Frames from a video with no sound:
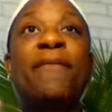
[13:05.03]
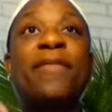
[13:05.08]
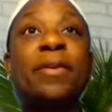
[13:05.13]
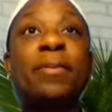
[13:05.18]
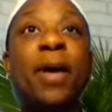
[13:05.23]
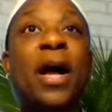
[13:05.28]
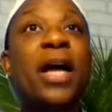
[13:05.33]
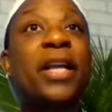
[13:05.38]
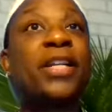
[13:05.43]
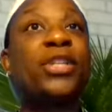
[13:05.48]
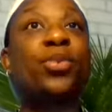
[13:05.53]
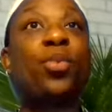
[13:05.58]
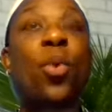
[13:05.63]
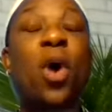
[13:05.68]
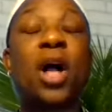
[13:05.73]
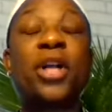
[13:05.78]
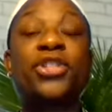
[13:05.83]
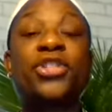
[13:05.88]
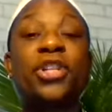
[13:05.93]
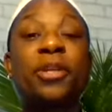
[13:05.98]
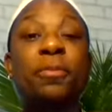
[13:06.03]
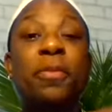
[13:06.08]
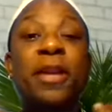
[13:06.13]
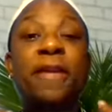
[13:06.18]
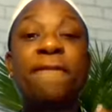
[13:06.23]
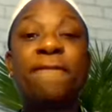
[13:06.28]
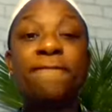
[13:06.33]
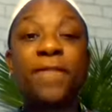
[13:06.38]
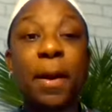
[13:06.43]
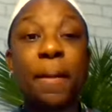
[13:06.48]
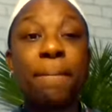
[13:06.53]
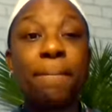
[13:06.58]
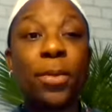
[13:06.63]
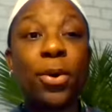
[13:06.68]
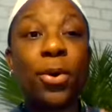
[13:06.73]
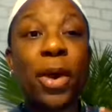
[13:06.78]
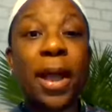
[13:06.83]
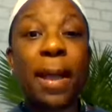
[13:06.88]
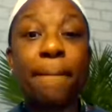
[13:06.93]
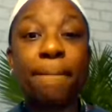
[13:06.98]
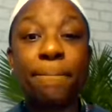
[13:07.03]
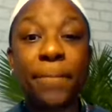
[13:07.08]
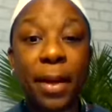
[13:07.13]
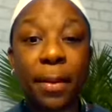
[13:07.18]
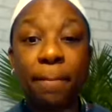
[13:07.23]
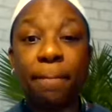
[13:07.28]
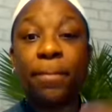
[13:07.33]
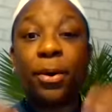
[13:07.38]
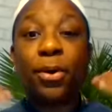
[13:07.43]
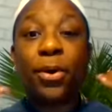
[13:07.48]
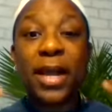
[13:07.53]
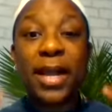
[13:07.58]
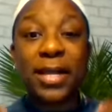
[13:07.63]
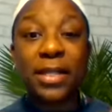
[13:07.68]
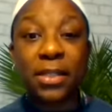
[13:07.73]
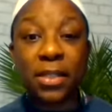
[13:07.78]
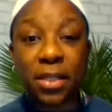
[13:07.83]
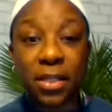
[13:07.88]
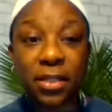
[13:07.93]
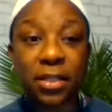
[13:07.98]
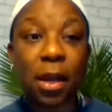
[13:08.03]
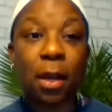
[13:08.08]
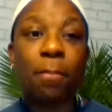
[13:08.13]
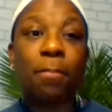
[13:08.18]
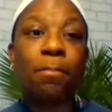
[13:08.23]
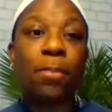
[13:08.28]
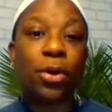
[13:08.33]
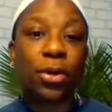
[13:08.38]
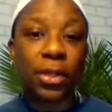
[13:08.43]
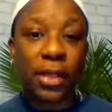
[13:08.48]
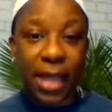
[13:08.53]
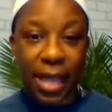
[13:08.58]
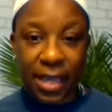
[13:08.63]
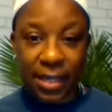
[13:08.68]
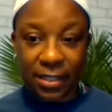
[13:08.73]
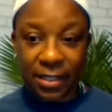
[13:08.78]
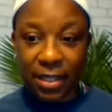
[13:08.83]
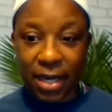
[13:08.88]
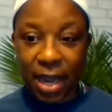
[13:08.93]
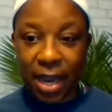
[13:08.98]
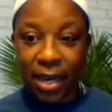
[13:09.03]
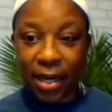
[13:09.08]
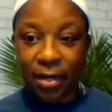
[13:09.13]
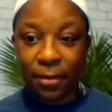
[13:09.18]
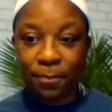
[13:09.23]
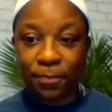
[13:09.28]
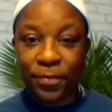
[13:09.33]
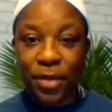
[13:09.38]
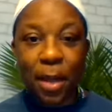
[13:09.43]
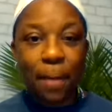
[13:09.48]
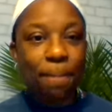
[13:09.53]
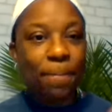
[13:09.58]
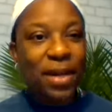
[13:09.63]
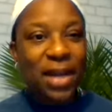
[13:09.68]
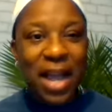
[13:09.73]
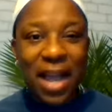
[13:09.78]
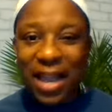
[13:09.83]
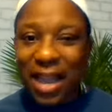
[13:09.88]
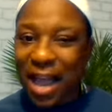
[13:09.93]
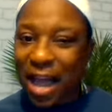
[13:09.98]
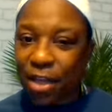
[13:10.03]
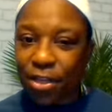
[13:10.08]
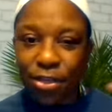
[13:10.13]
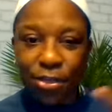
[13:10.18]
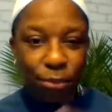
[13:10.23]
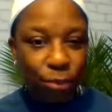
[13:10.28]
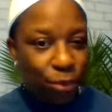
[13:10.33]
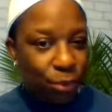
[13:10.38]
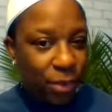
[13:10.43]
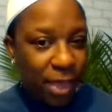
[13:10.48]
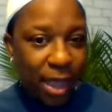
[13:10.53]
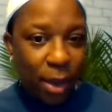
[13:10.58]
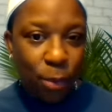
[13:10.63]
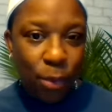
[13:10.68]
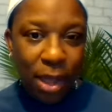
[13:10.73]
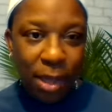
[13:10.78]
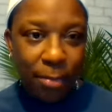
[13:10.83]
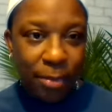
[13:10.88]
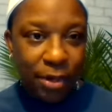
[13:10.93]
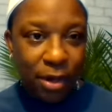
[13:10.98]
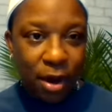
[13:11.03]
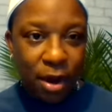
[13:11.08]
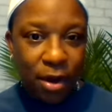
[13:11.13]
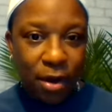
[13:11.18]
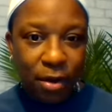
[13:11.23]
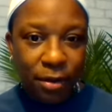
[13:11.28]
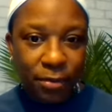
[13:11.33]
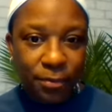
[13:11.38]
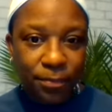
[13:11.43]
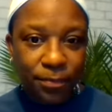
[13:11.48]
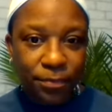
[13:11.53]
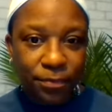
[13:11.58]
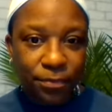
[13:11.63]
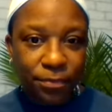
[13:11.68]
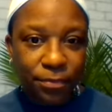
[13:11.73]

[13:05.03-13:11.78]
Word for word: Everybody's watching me fumble and bumble and stumble last night. But I got through that webinar.